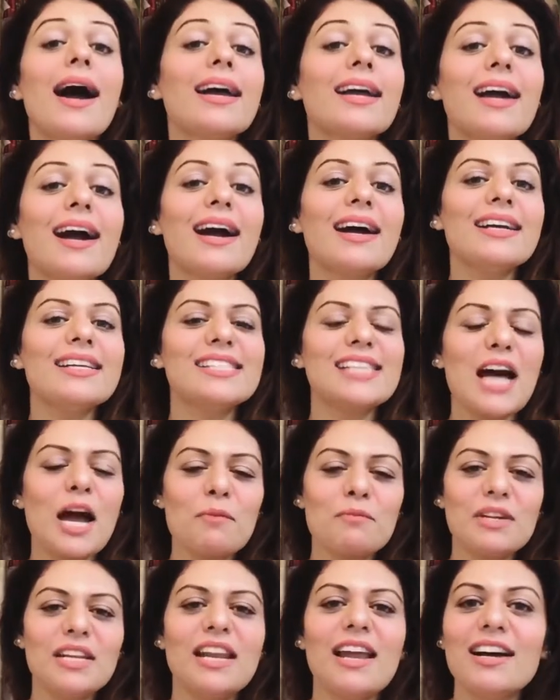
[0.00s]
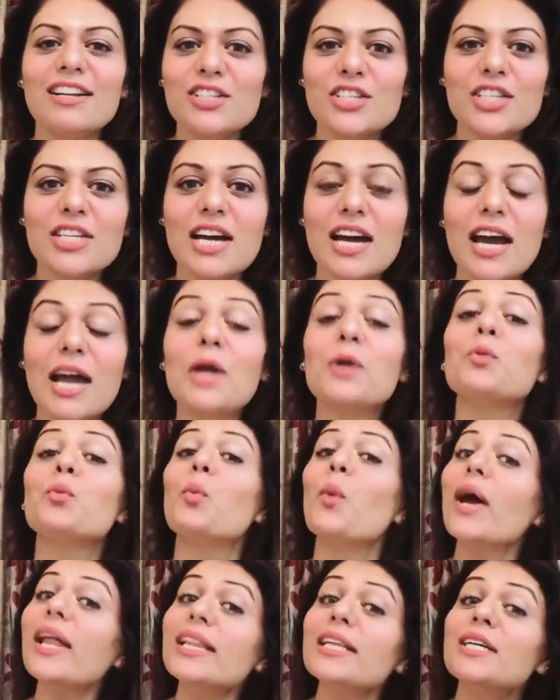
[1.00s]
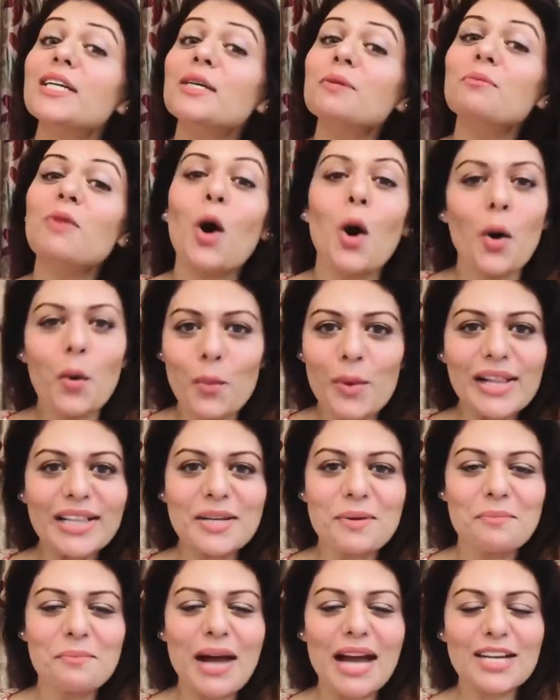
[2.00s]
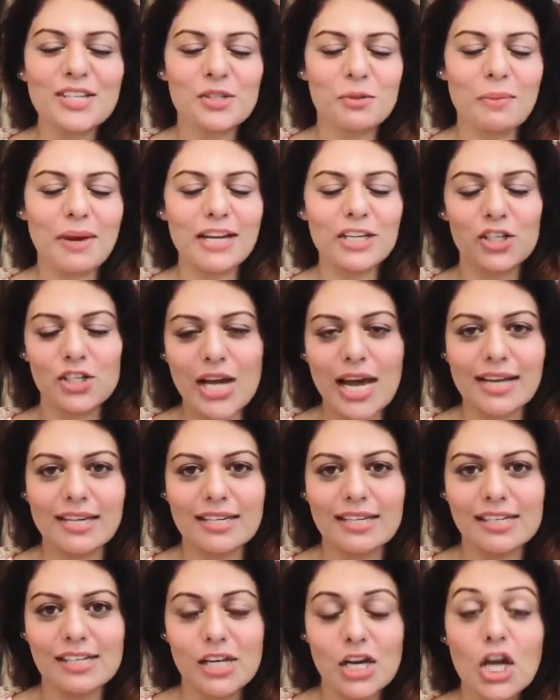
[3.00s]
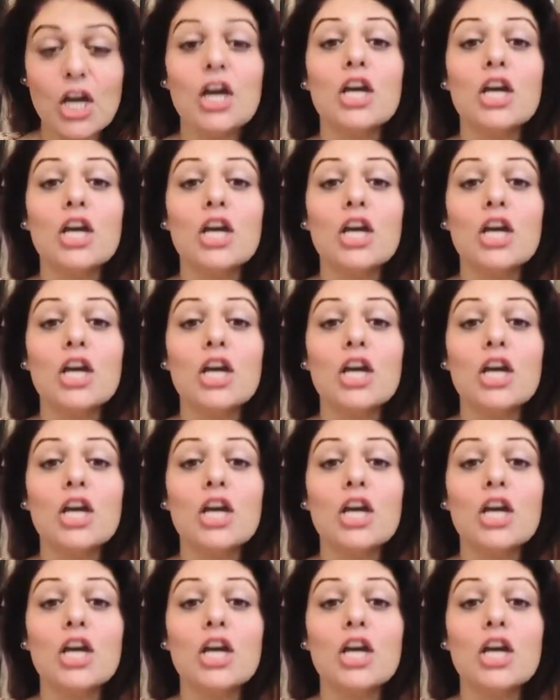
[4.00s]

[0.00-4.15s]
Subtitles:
Hi guys, I'm Nilanjana and welcome back to my channel.